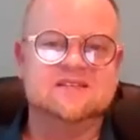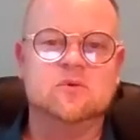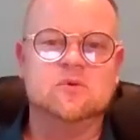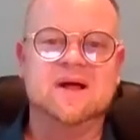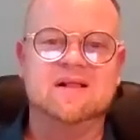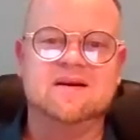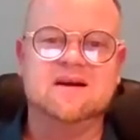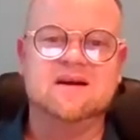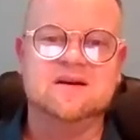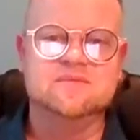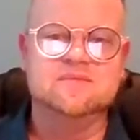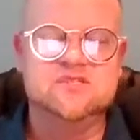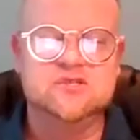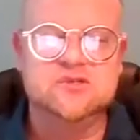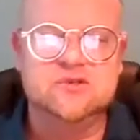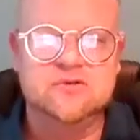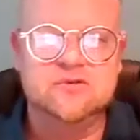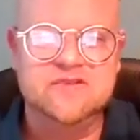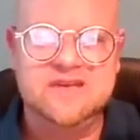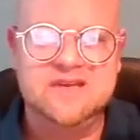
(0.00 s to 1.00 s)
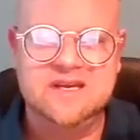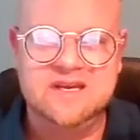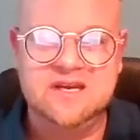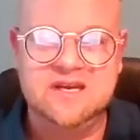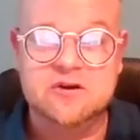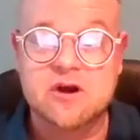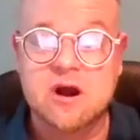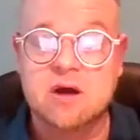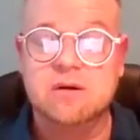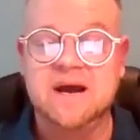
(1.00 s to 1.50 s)
and welcome to
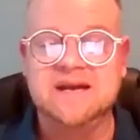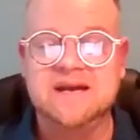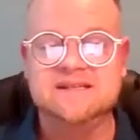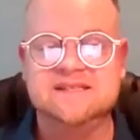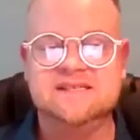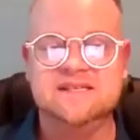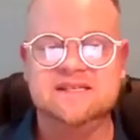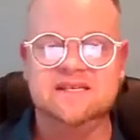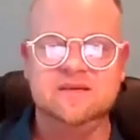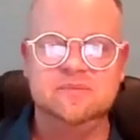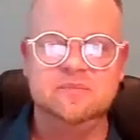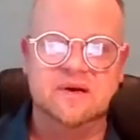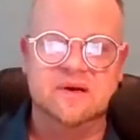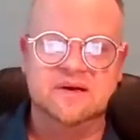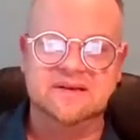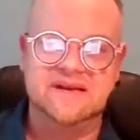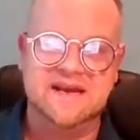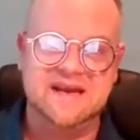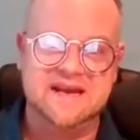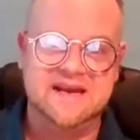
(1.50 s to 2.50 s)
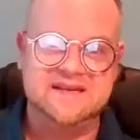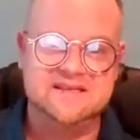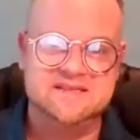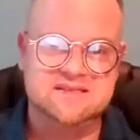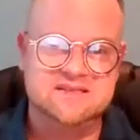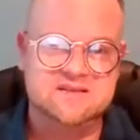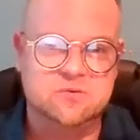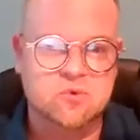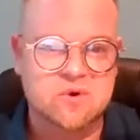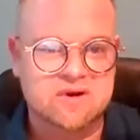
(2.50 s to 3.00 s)
the Grow IT
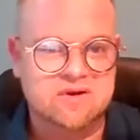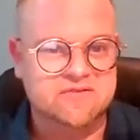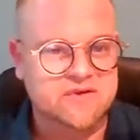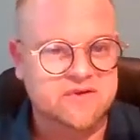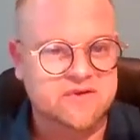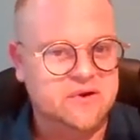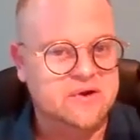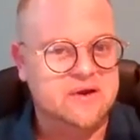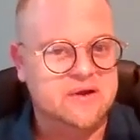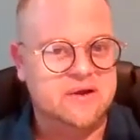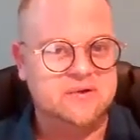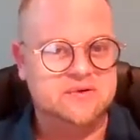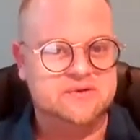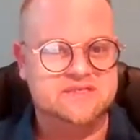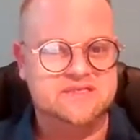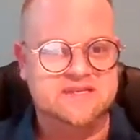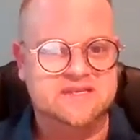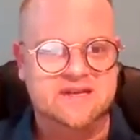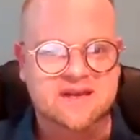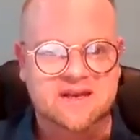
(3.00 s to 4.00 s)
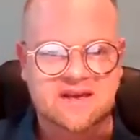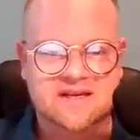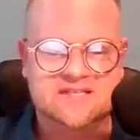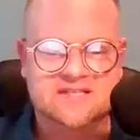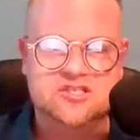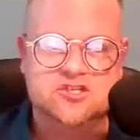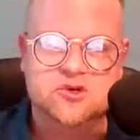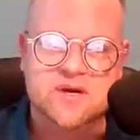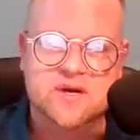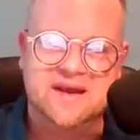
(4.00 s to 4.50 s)
podcast. One of your hosts
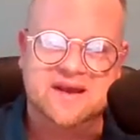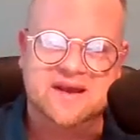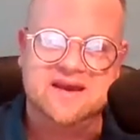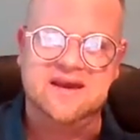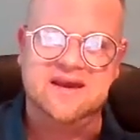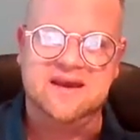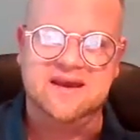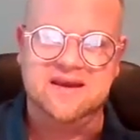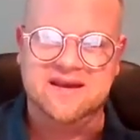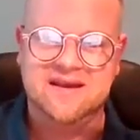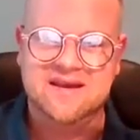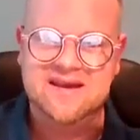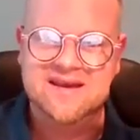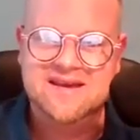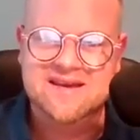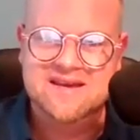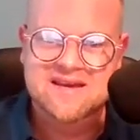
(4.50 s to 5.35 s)
here, Trey King.